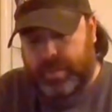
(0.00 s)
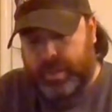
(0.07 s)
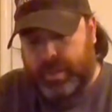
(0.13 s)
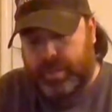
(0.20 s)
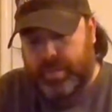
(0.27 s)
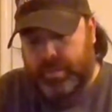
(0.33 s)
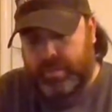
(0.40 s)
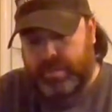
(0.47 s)

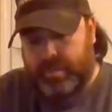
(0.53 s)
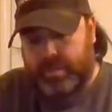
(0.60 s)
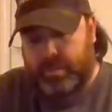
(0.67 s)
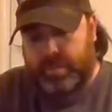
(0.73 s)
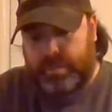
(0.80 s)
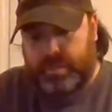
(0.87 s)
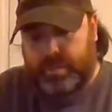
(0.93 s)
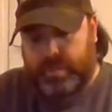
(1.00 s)
they're
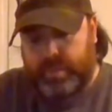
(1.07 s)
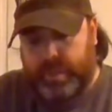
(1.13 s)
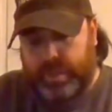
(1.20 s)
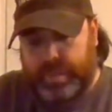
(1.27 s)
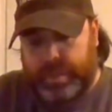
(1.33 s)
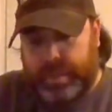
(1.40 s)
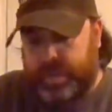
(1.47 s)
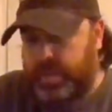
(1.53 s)

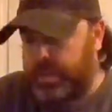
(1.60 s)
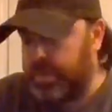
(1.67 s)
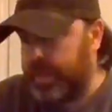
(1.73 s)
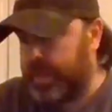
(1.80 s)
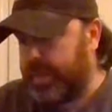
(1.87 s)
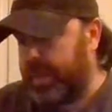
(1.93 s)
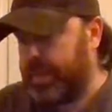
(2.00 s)
saying all the right